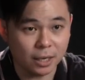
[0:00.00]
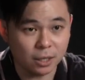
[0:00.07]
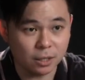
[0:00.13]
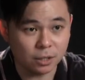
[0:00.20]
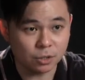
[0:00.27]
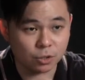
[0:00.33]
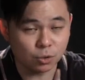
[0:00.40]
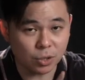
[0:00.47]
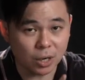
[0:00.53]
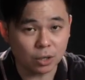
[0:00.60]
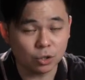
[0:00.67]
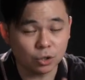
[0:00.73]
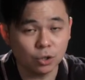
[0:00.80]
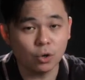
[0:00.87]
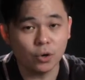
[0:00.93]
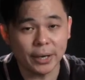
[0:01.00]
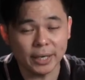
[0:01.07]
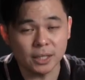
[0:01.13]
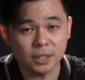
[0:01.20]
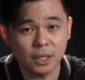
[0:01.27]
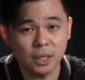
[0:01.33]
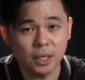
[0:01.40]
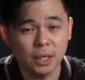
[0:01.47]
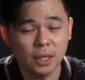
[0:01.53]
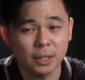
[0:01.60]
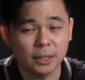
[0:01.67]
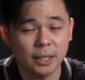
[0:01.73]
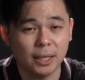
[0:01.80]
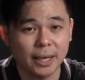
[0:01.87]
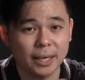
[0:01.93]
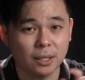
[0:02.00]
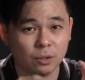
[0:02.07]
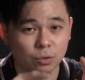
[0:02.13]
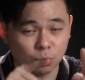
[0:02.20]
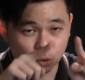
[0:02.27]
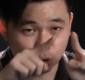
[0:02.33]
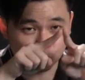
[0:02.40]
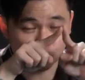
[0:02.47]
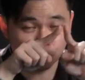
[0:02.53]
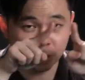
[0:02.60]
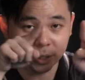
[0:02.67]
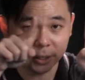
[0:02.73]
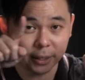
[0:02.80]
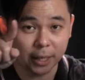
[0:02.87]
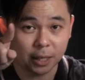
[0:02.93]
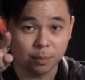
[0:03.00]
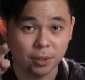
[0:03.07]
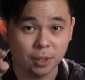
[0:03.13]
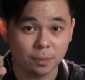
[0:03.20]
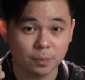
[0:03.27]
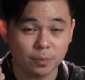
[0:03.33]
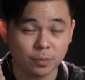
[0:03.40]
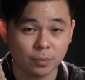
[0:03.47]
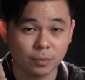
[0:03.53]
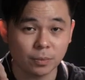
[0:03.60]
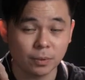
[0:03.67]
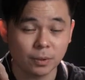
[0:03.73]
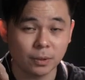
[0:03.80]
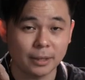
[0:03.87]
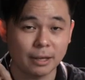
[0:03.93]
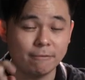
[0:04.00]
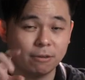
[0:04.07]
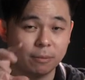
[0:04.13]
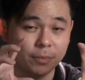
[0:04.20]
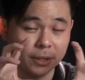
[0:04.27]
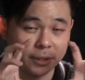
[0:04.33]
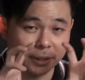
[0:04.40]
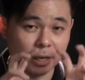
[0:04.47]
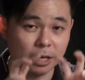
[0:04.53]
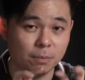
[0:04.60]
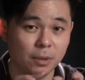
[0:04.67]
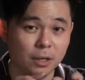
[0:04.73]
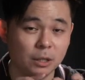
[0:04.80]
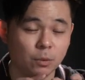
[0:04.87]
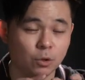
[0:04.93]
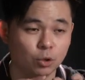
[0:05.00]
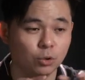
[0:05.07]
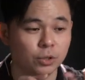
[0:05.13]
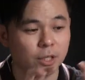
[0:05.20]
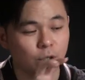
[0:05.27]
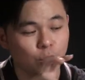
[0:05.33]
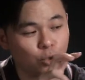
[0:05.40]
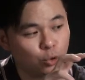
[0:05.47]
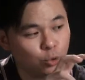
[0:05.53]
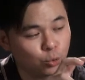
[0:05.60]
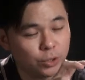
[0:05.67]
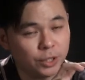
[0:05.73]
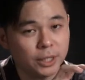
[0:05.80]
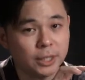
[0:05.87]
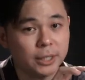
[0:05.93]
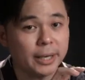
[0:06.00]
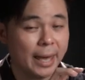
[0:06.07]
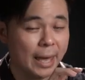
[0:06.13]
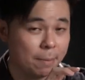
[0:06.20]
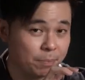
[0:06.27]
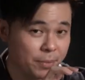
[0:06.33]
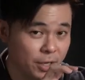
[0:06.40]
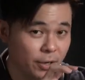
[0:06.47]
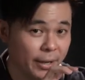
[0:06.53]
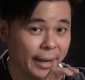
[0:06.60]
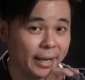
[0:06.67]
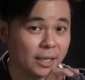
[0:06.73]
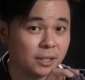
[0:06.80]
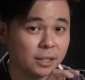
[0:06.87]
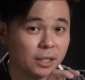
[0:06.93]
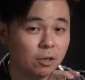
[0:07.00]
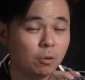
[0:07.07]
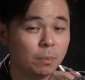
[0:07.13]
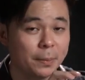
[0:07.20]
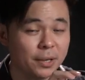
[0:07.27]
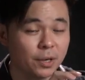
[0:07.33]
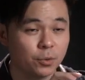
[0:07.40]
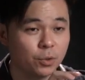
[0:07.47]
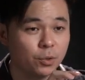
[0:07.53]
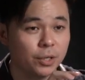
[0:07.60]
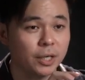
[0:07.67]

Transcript: structure or assay, they like to show you the table. Then from the table, they will show the sugar amino acid or maybe the urea